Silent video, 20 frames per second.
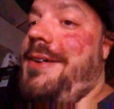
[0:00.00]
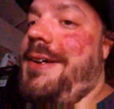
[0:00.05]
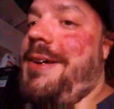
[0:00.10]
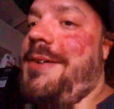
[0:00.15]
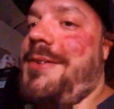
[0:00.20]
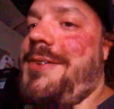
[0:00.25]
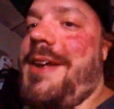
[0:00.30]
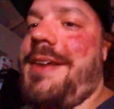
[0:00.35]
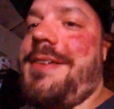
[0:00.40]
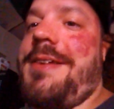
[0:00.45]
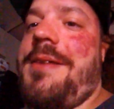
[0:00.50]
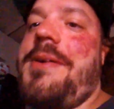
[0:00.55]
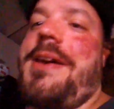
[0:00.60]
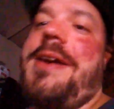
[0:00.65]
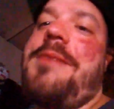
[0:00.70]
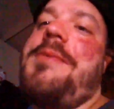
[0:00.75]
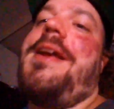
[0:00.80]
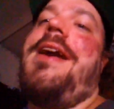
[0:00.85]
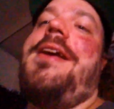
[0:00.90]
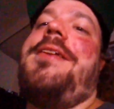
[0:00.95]
He goes, I was like,
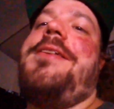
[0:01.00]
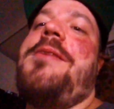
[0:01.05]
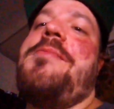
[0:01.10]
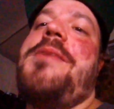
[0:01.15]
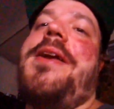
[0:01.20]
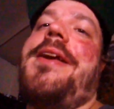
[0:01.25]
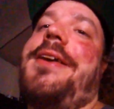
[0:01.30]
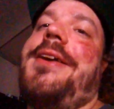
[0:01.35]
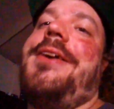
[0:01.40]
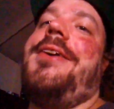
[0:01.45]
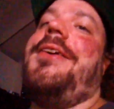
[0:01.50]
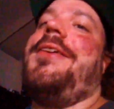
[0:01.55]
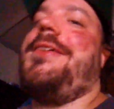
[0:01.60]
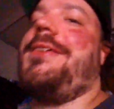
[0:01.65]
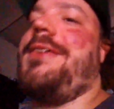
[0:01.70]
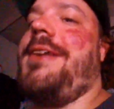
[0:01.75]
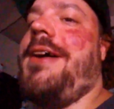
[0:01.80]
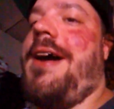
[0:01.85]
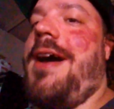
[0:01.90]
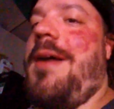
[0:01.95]
give me that, dude. I'm about to kill
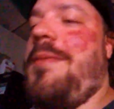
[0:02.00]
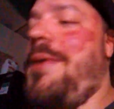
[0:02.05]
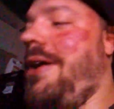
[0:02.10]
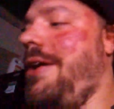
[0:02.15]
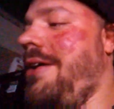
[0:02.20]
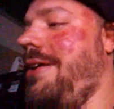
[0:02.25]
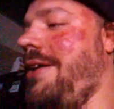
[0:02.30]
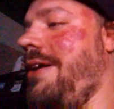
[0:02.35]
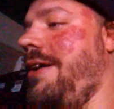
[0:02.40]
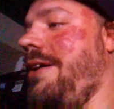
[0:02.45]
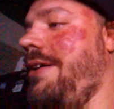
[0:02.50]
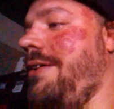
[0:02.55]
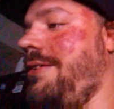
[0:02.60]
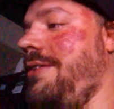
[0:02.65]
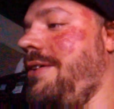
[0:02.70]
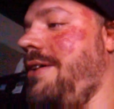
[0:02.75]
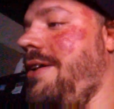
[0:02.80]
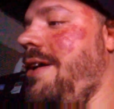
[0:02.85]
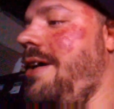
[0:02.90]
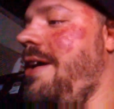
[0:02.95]
this guy, but here it
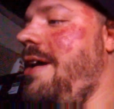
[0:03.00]
goes.